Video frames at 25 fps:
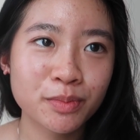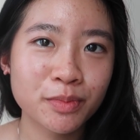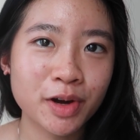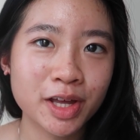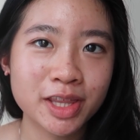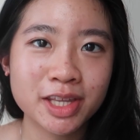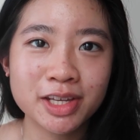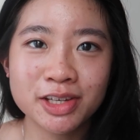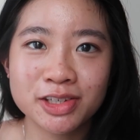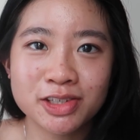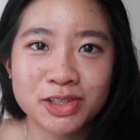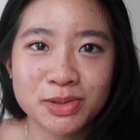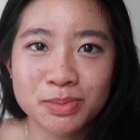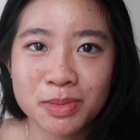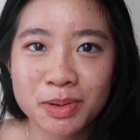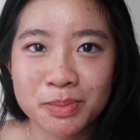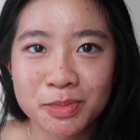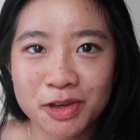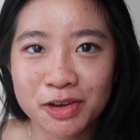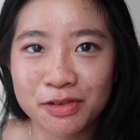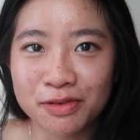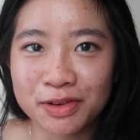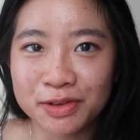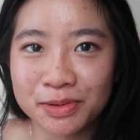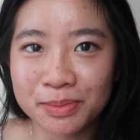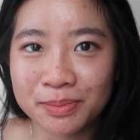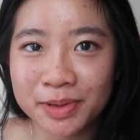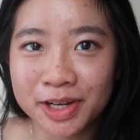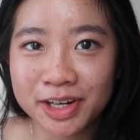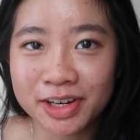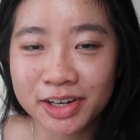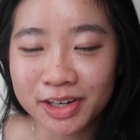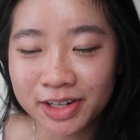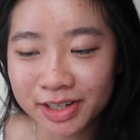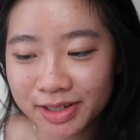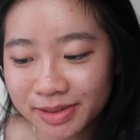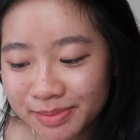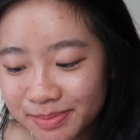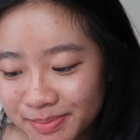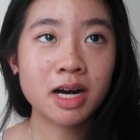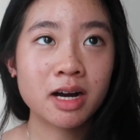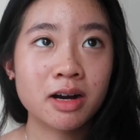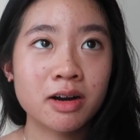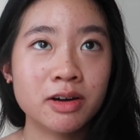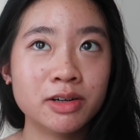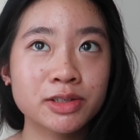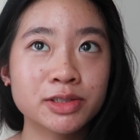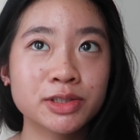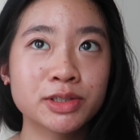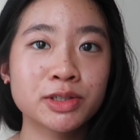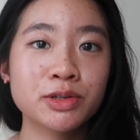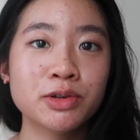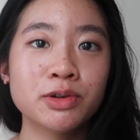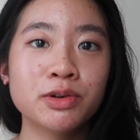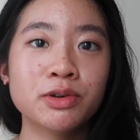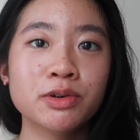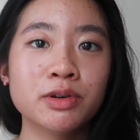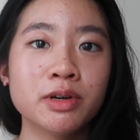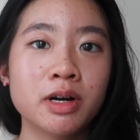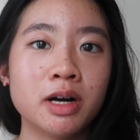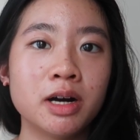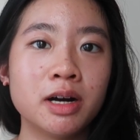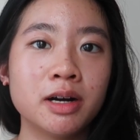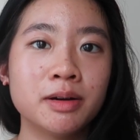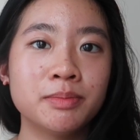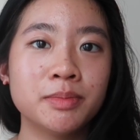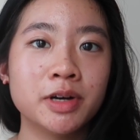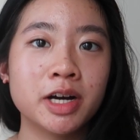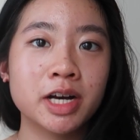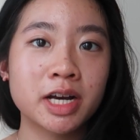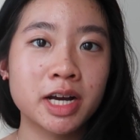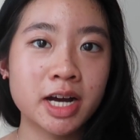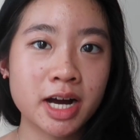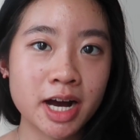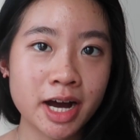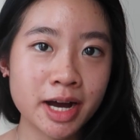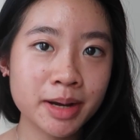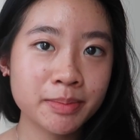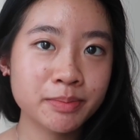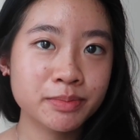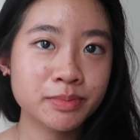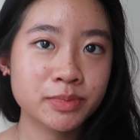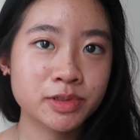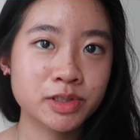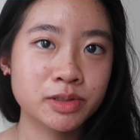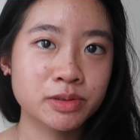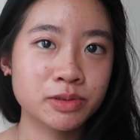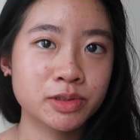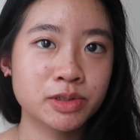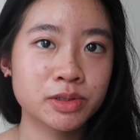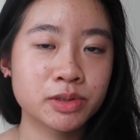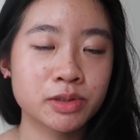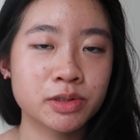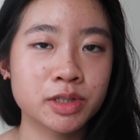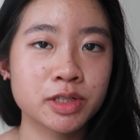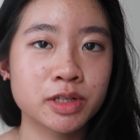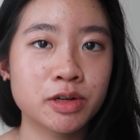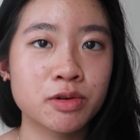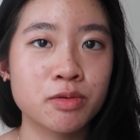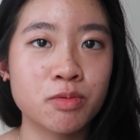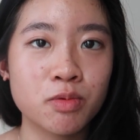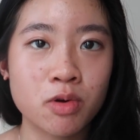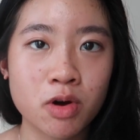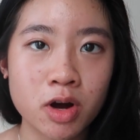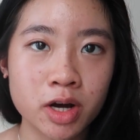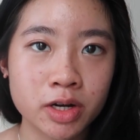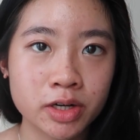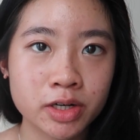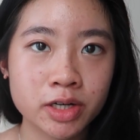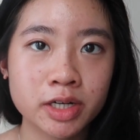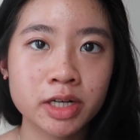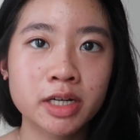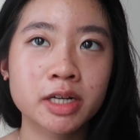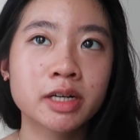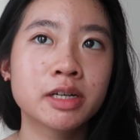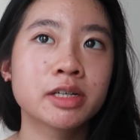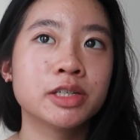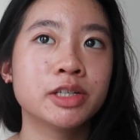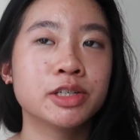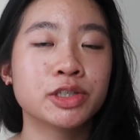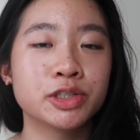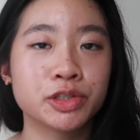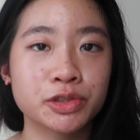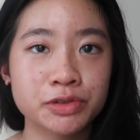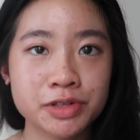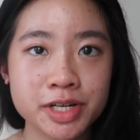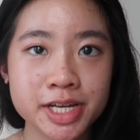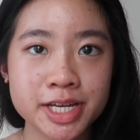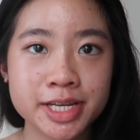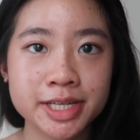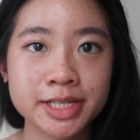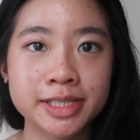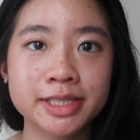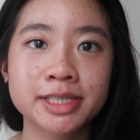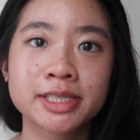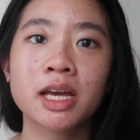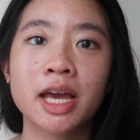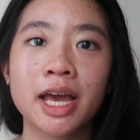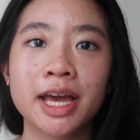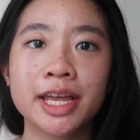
I think it just made me feel better. Also, a cup to store your water, your drinks,